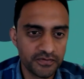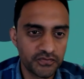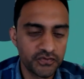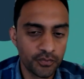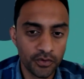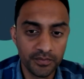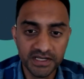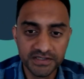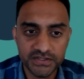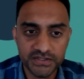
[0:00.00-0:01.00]
have a few more
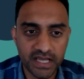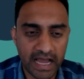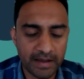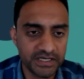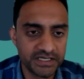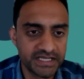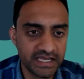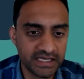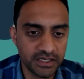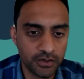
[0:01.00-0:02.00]
minutes. Happy to
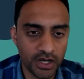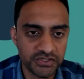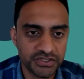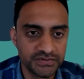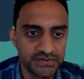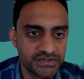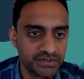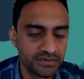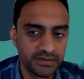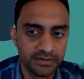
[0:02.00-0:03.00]
take any questions.